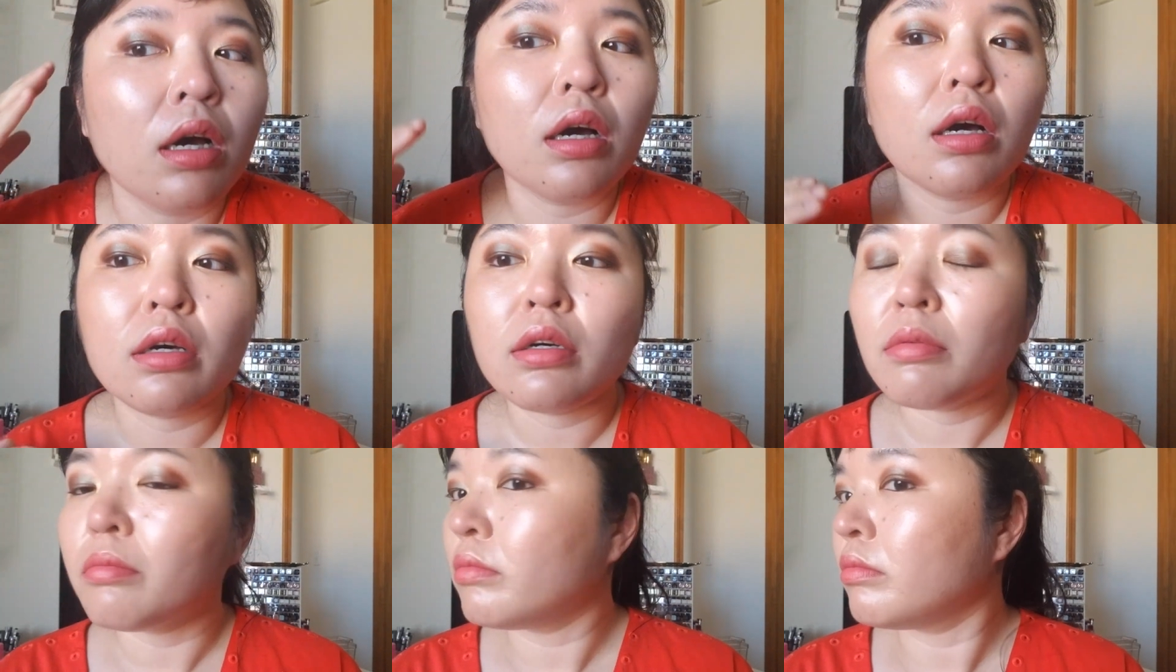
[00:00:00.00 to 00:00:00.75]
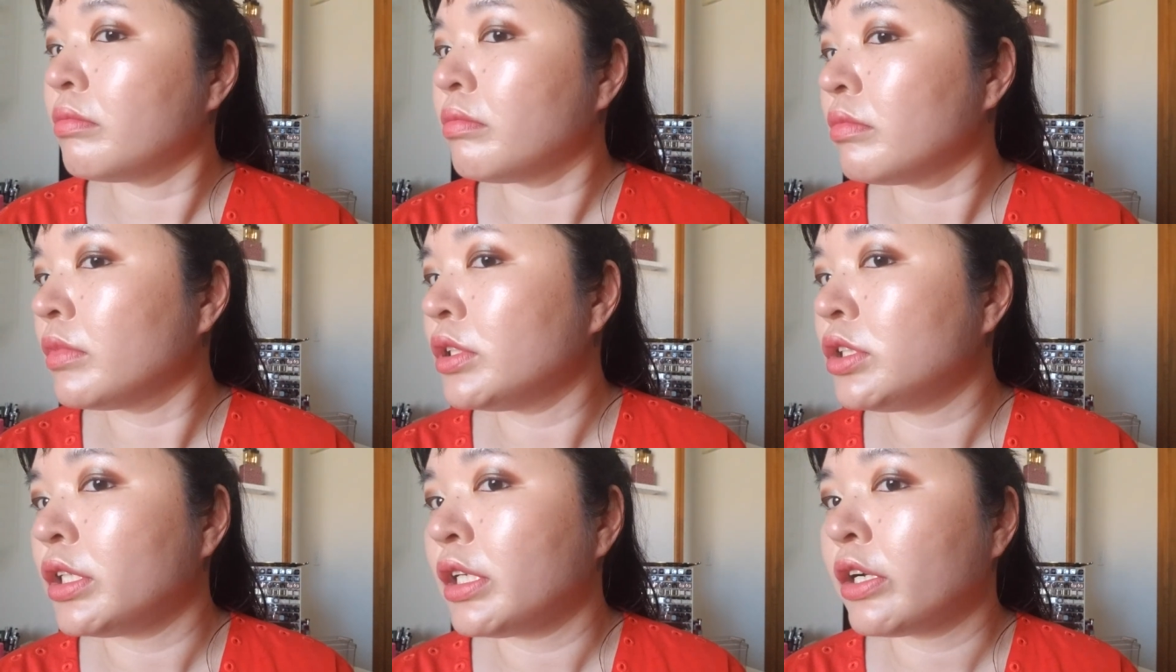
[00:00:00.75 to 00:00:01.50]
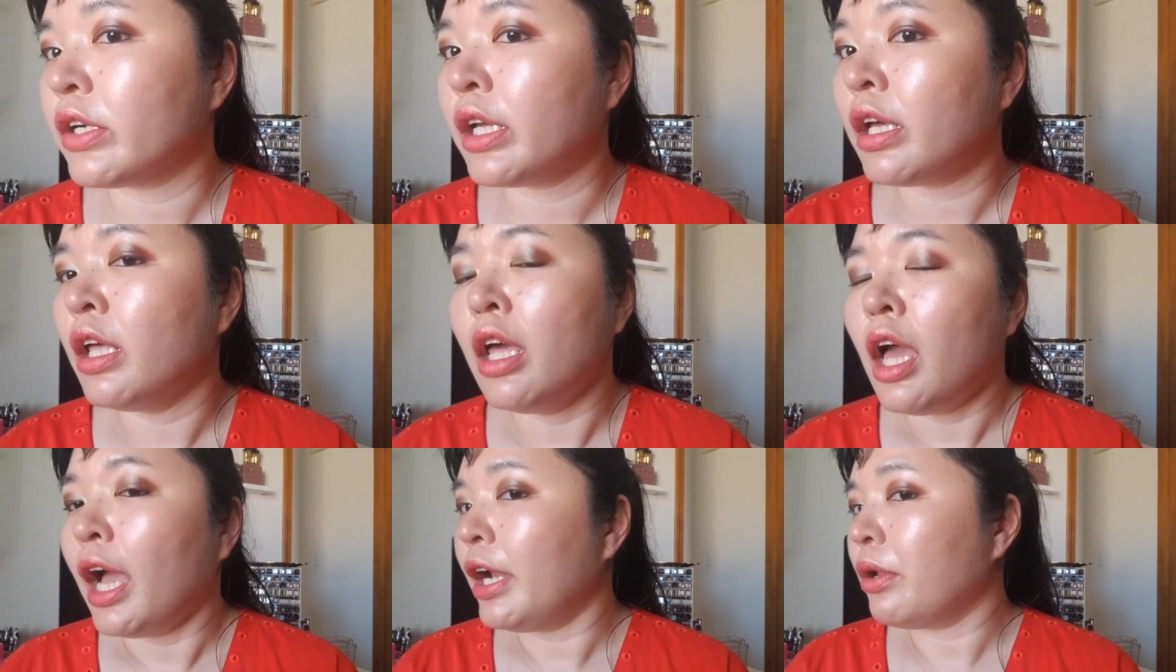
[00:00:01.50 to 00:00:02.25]
Um, the chin area,
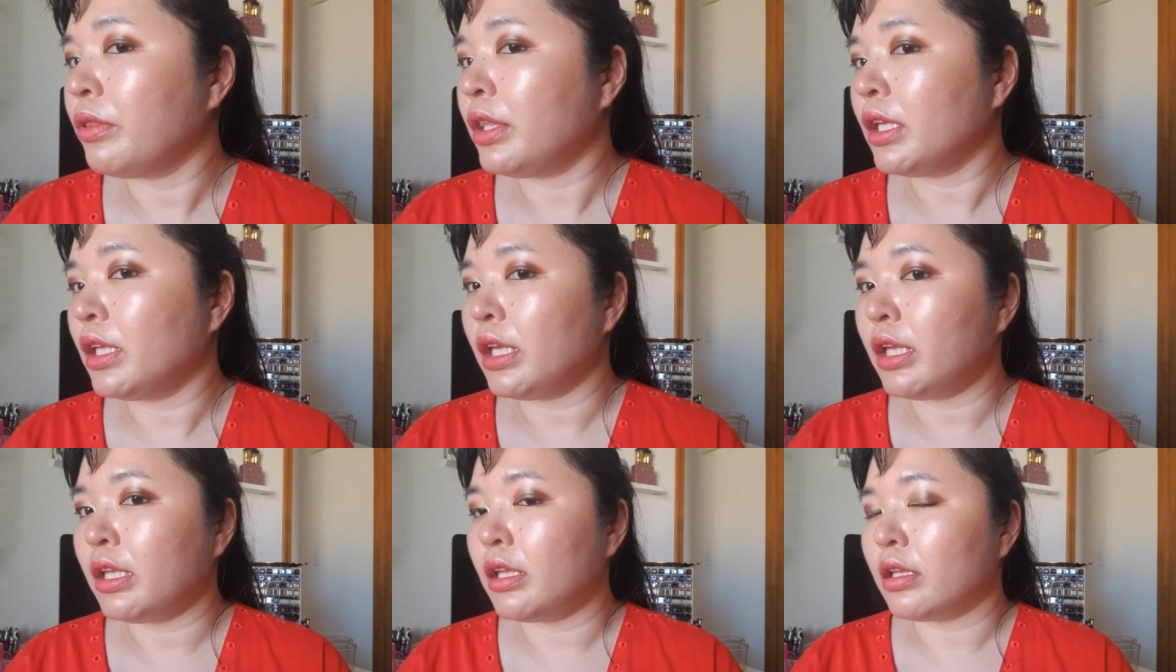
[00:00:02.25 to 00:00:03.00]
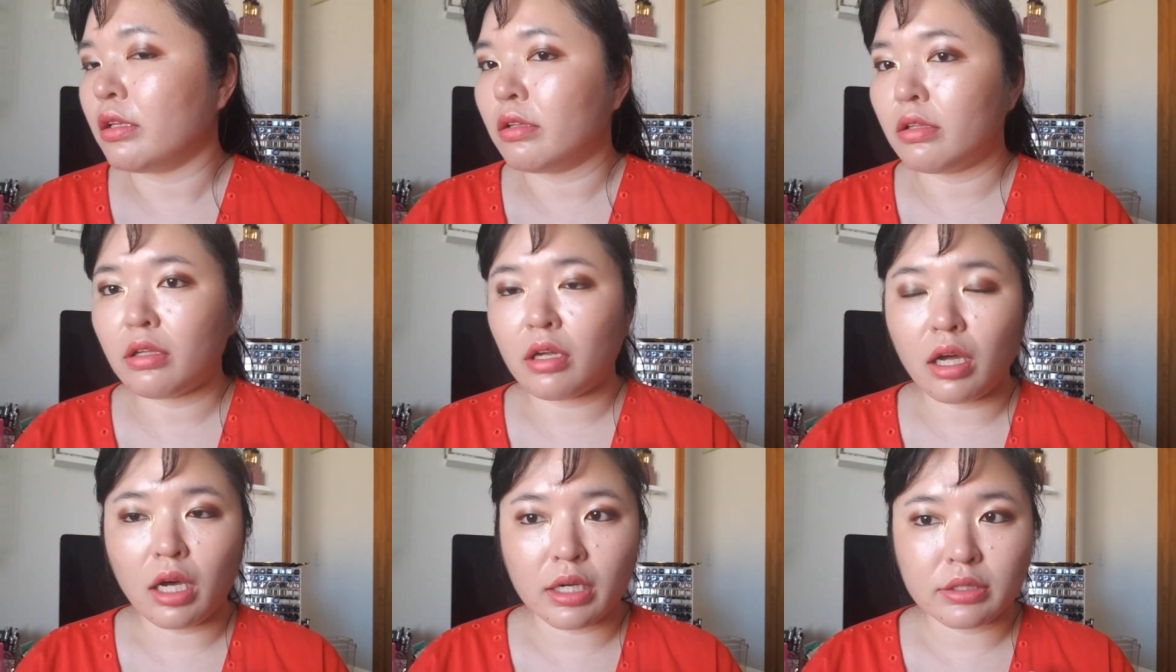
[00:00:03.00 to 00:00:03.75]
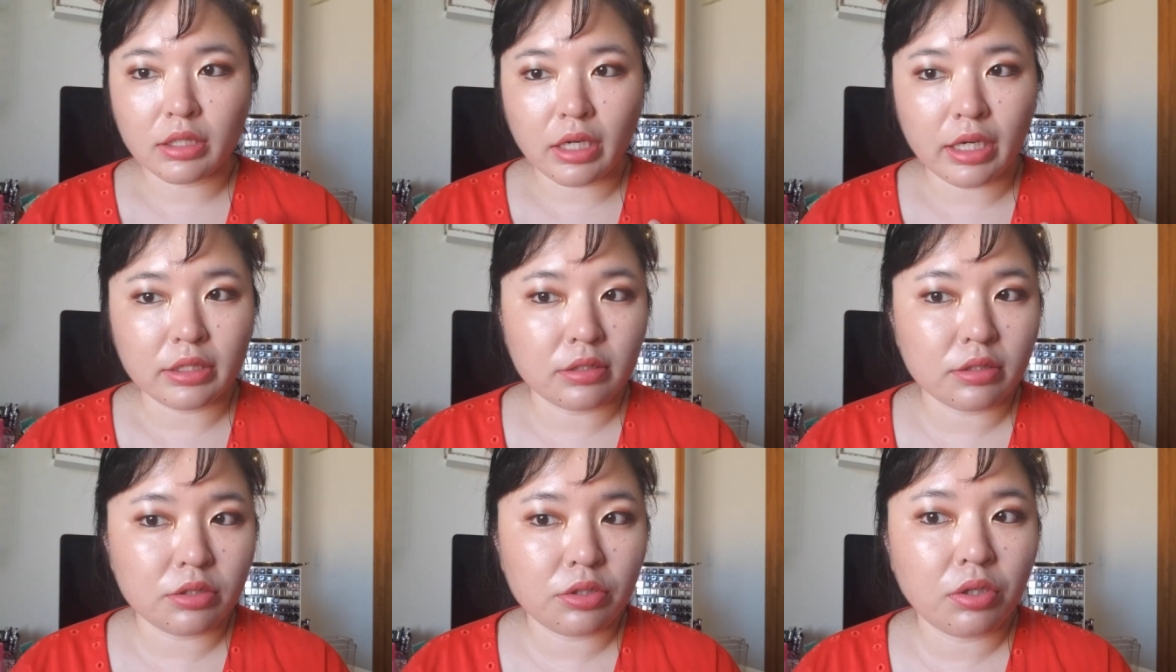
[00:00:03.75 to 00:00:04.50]
I don't think it oxidizes
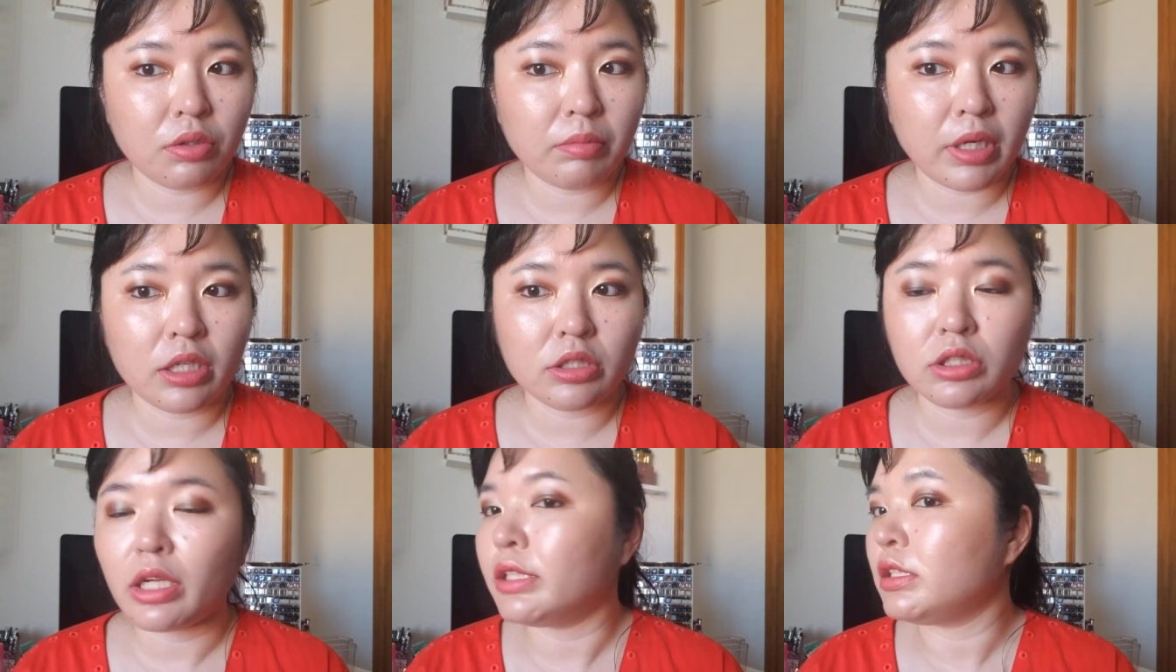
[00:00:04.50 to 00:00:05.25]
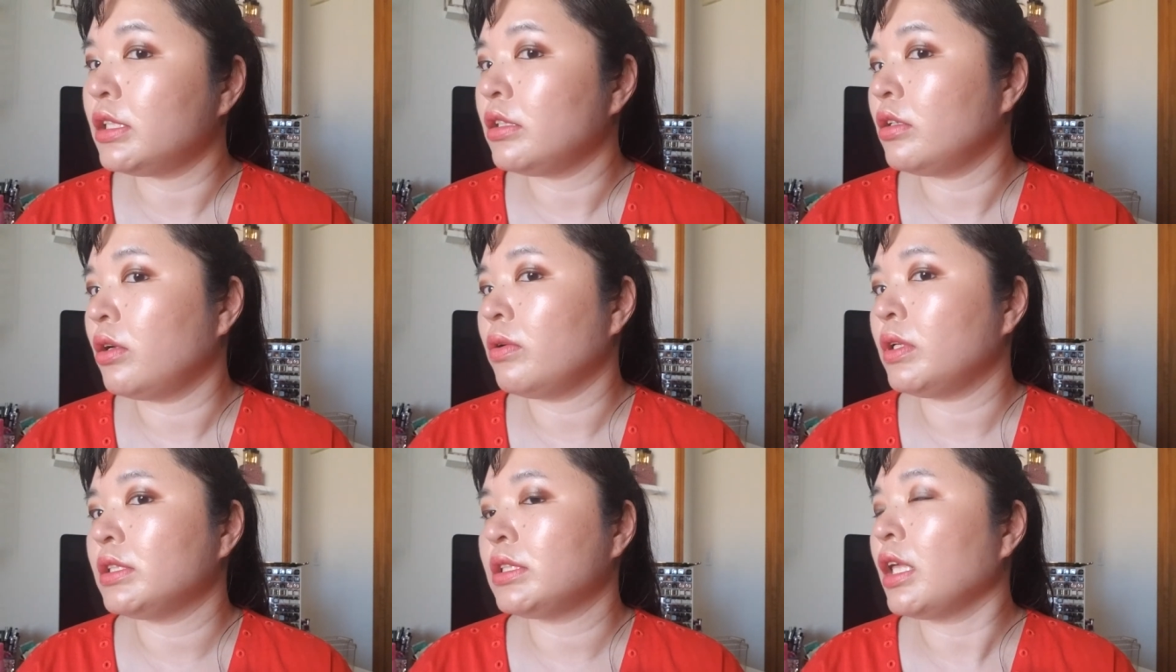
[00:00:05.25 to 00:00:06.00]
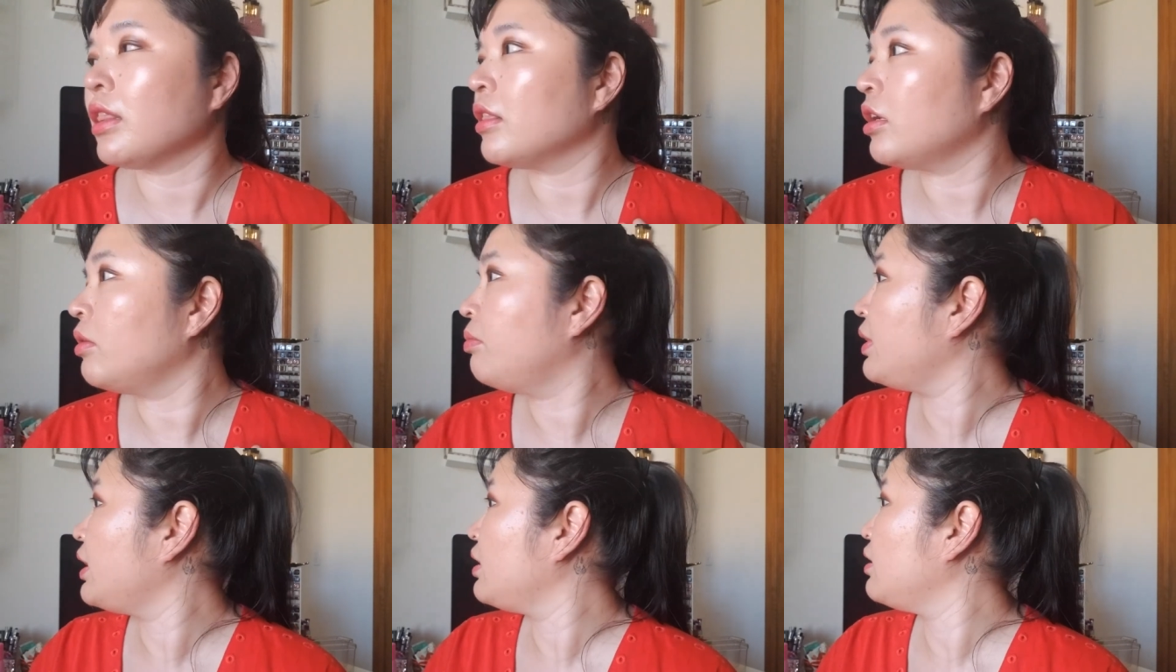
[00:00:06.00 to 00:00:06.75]
too much. I did notice a little
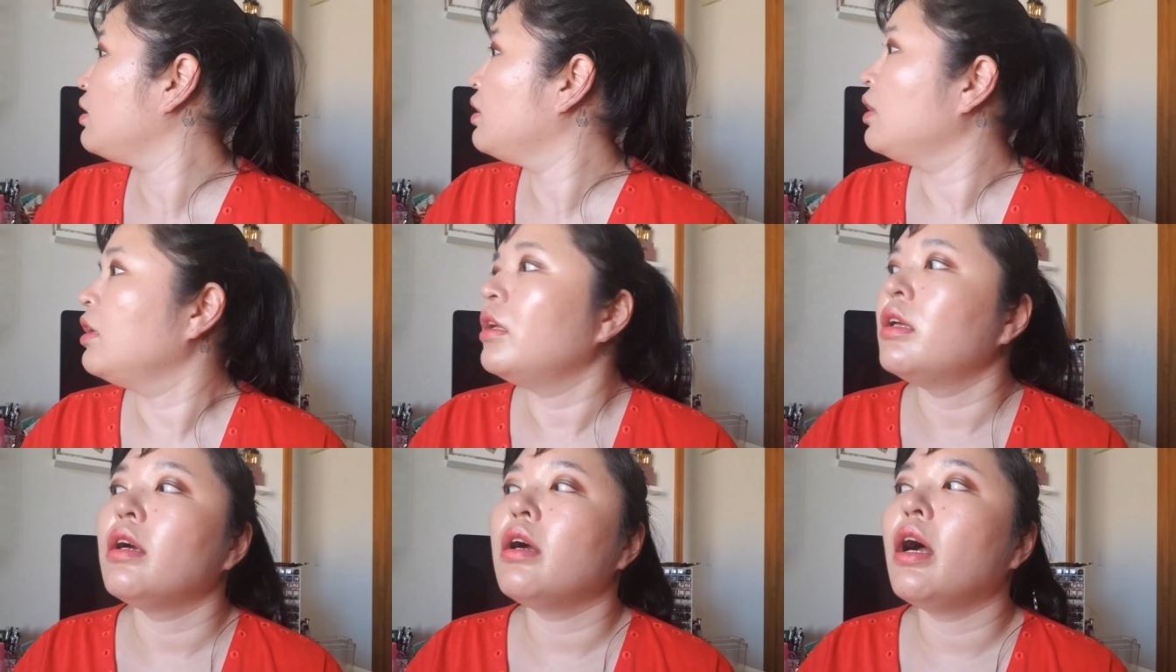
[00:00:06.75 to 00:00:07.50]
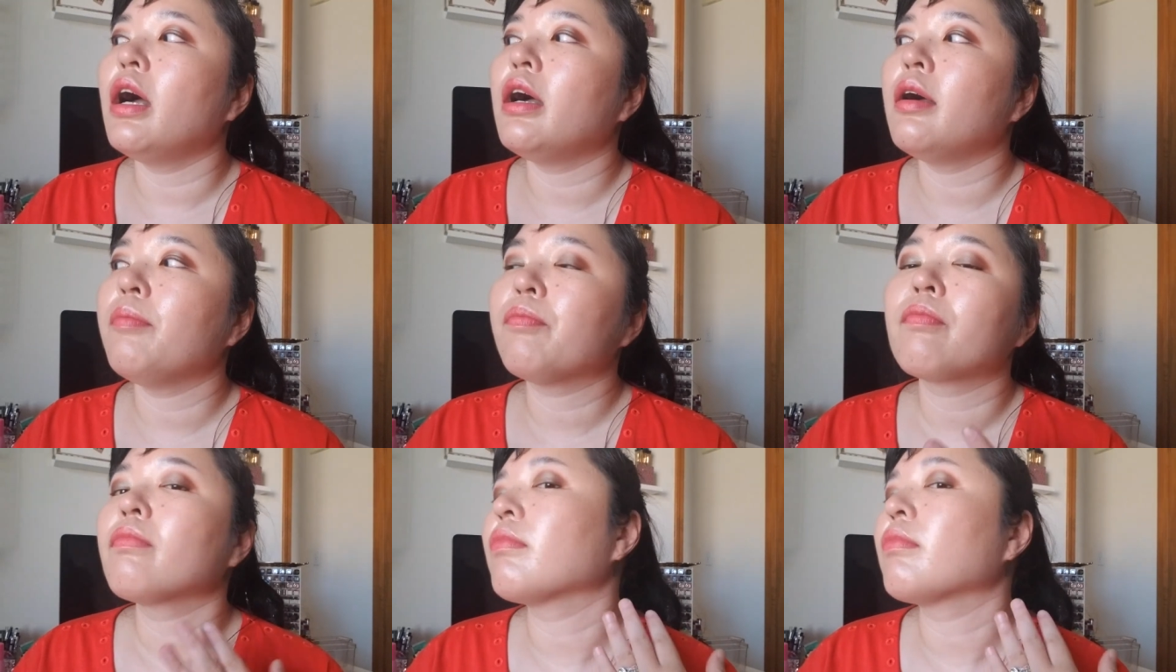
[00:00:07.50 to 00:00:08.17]
bit um,